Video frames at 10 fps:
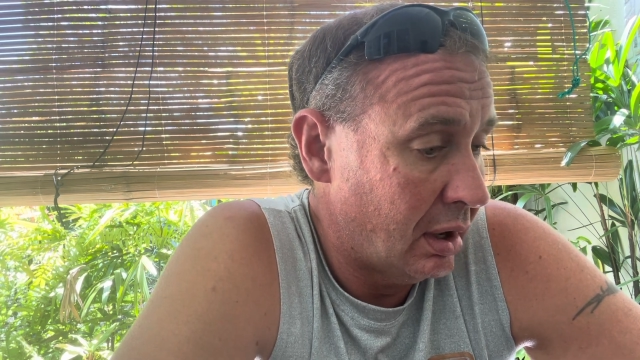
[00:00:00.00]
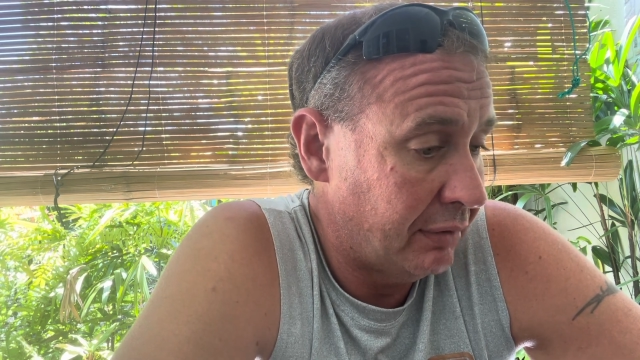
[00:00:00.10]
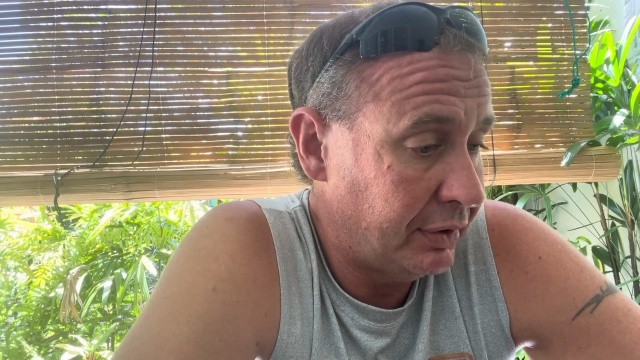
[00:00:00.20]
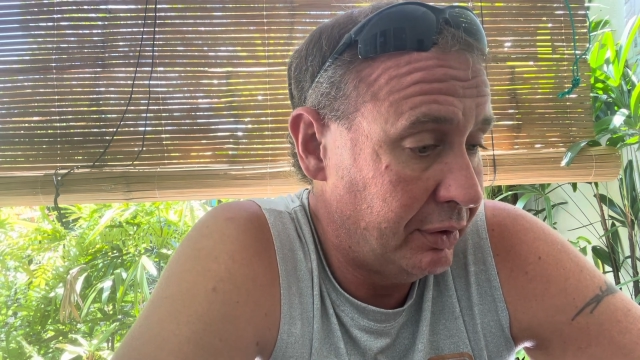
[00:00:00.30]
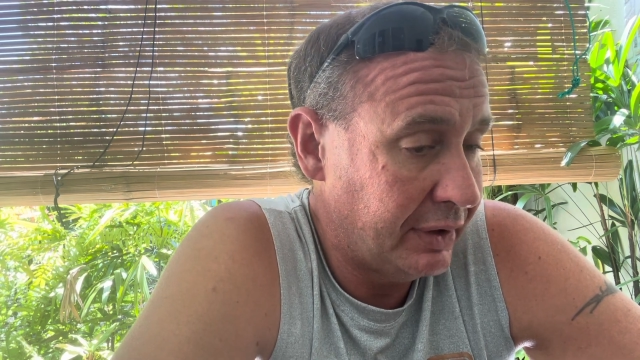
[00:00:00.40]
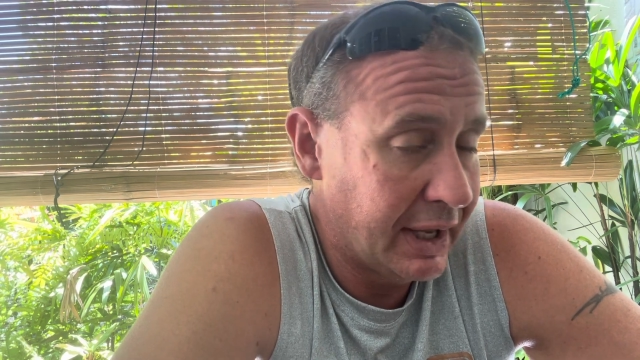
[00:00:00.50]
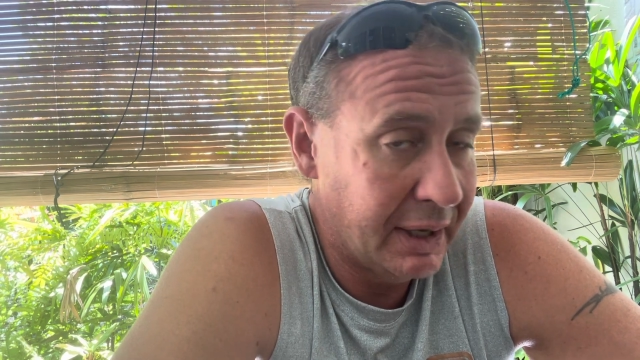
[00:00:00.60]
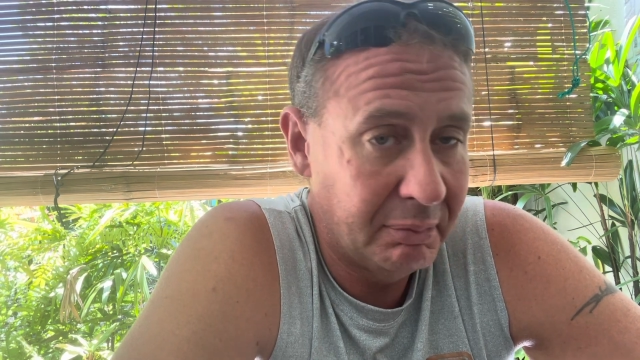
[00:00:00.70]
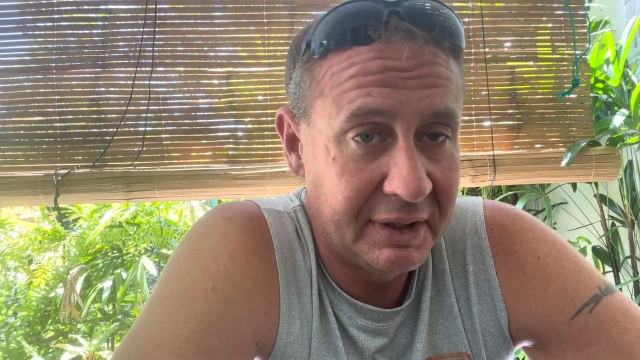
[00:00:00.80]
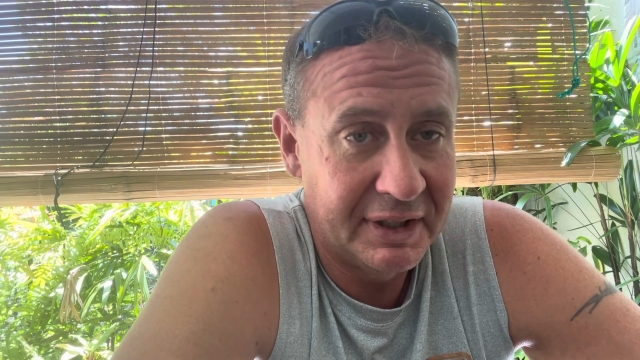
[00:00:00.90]
doing that,
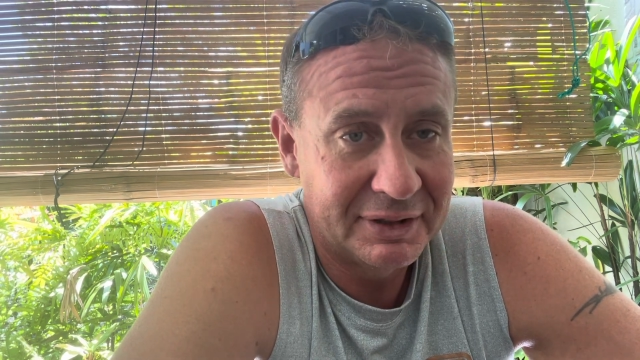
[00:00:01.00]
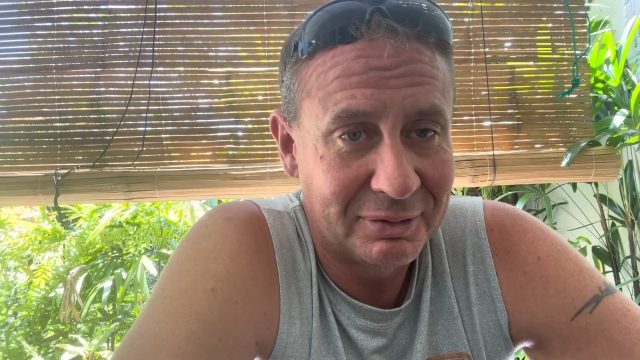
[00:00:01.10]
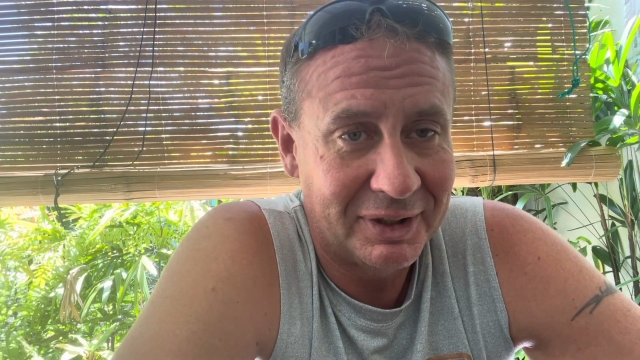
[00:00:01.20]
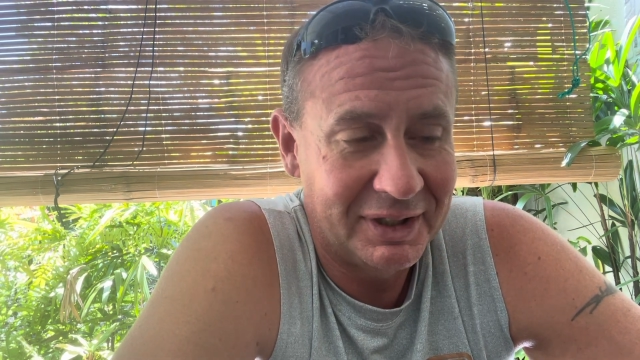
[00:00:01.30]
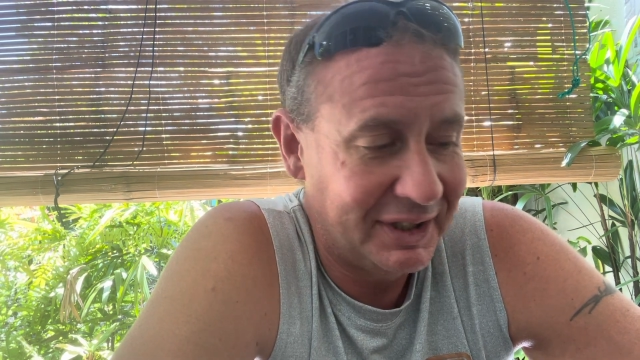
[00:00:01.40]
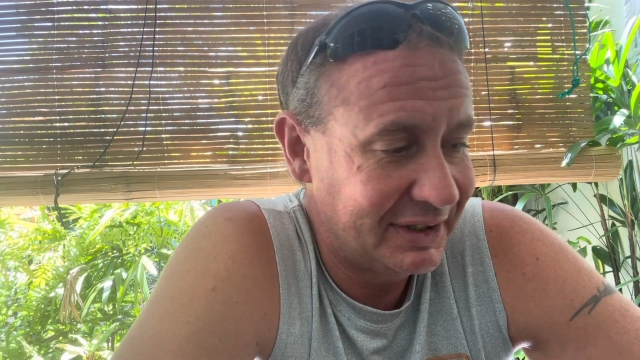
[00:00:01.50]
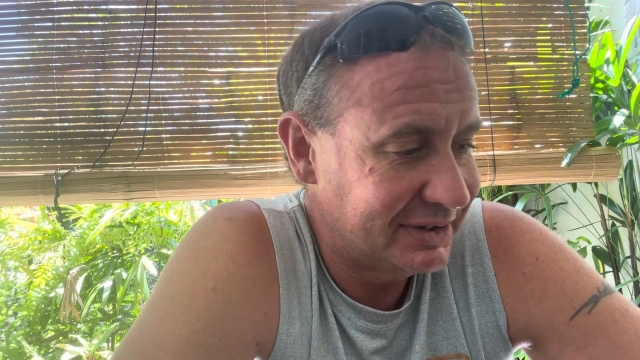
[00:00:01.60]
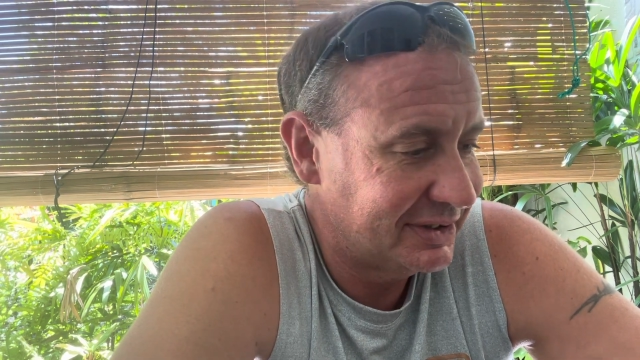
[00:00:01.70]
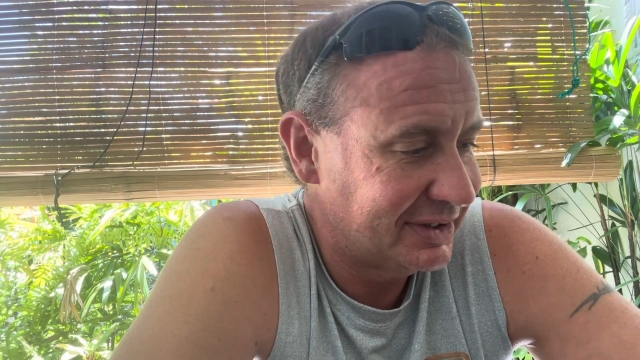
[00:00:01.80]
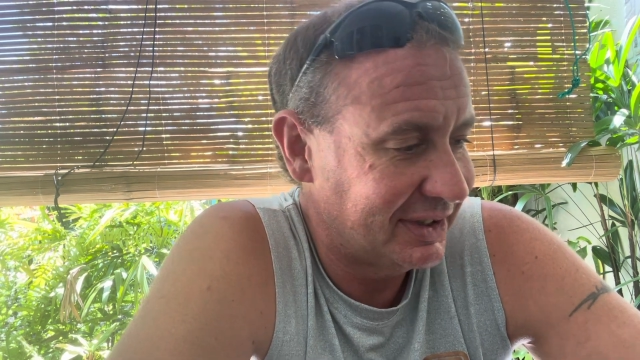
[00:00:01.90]
but it is what it
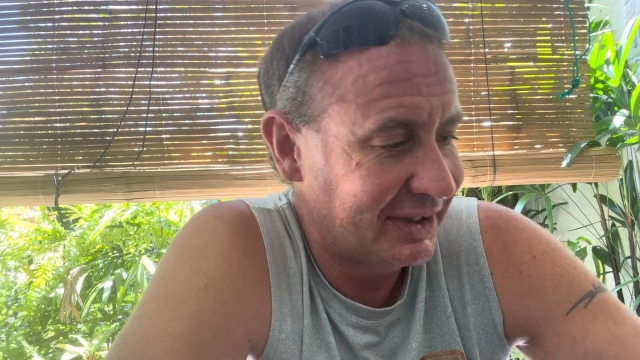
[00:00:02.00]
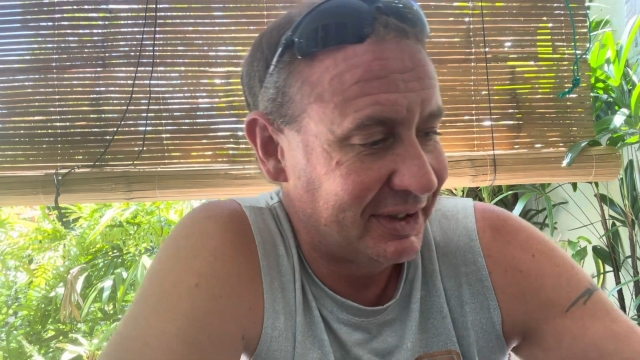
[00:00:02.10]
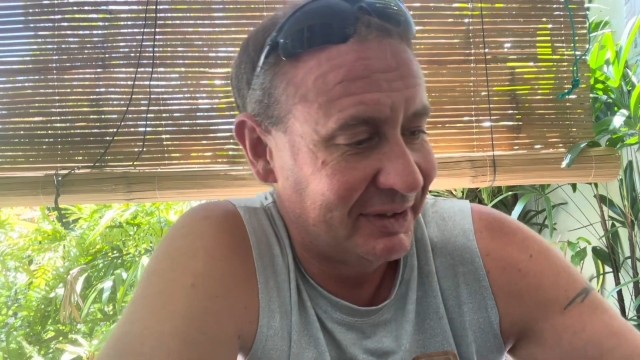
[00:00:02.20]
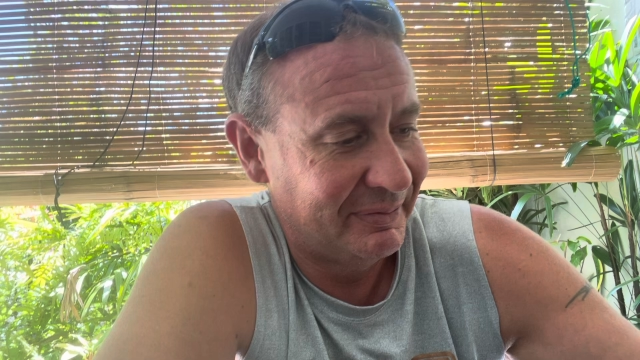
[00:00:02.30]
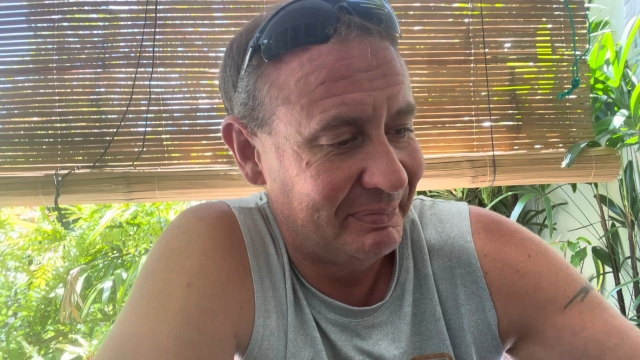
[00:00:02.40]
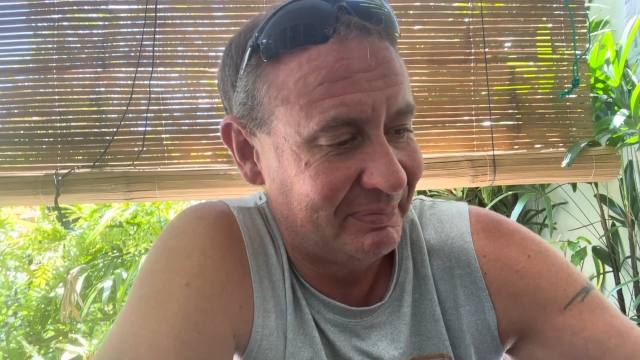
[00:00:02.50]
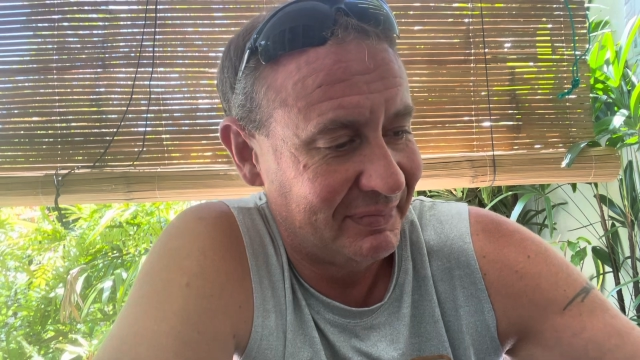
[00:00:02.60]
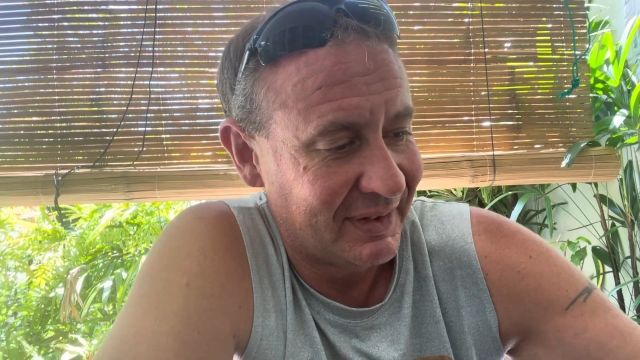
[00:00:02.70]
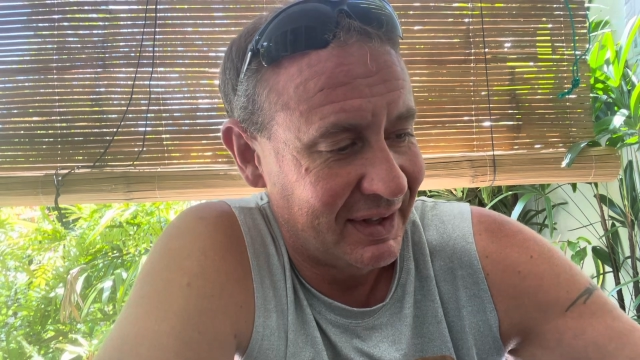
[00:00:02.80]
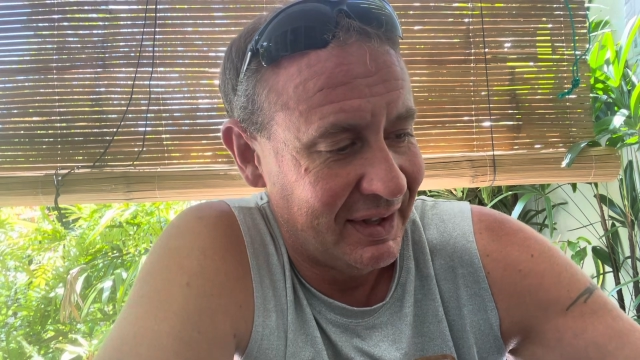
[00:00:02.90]
is.
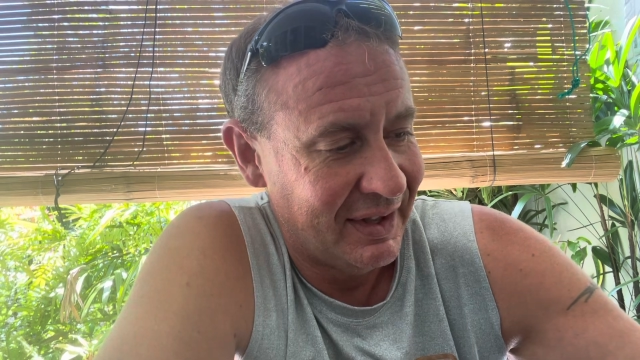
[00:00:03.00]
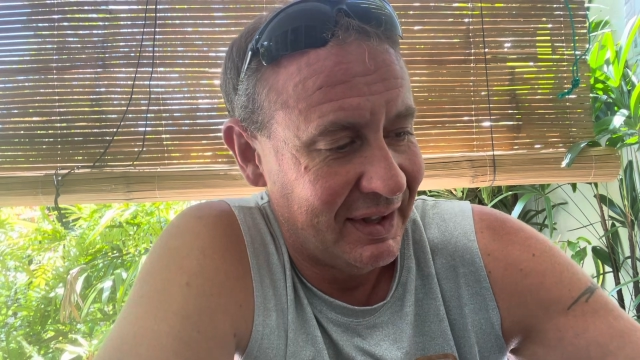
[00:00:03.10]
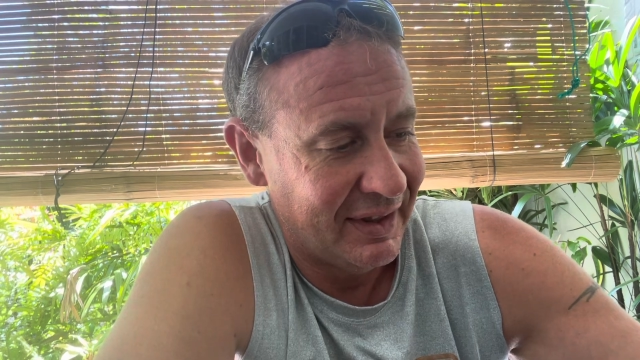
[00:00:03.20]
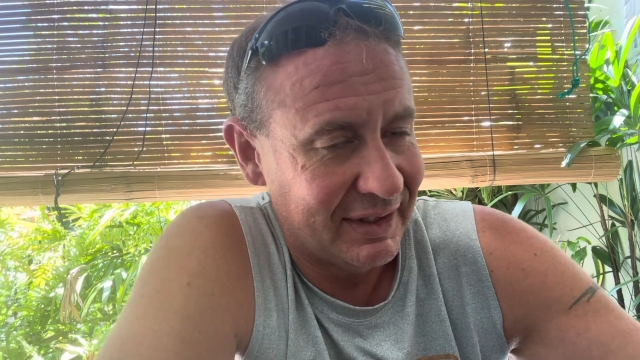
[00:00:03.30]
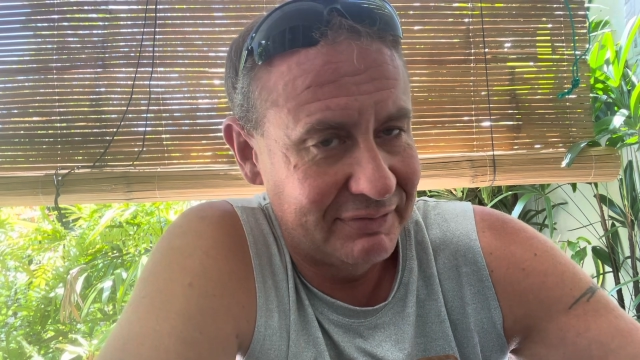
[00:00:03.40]
These